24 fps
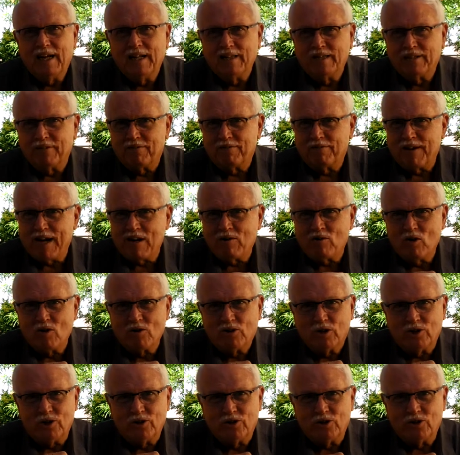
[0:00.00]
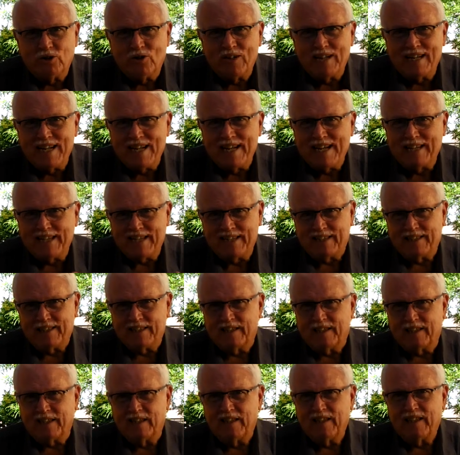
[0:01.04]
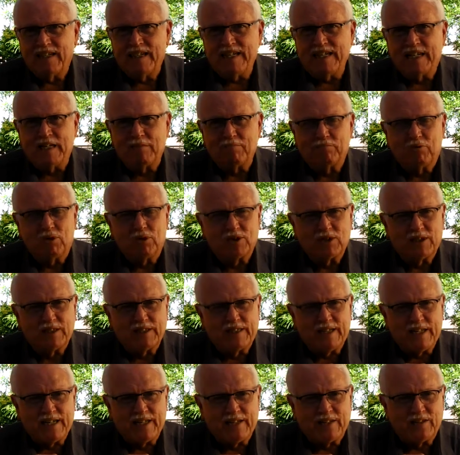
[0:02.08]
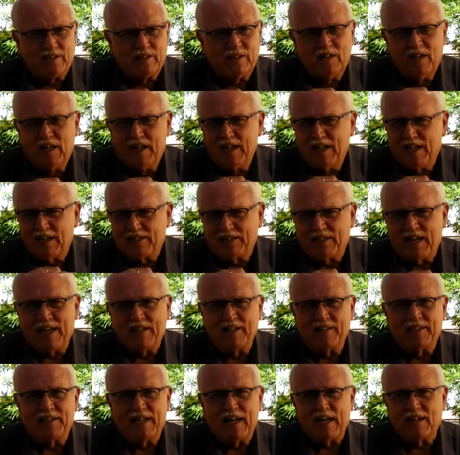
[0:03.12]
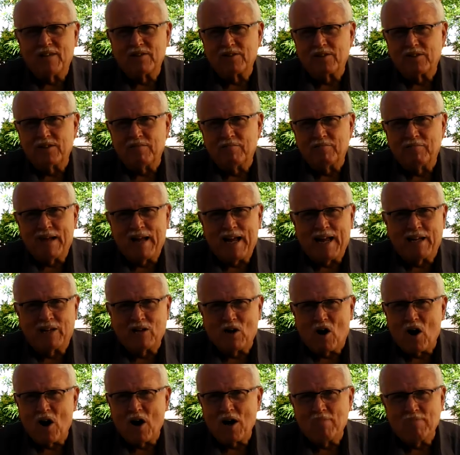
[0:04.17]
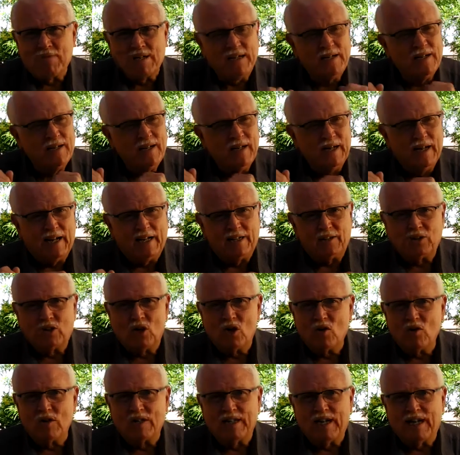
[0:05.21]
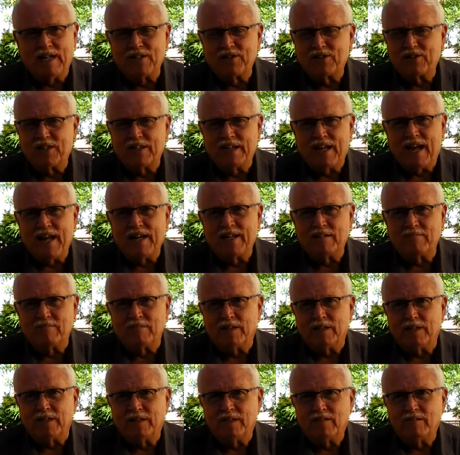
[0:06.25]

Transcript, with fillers: The Pharaoh could do anything. He could put together a ten thousand man army and go against an enemy.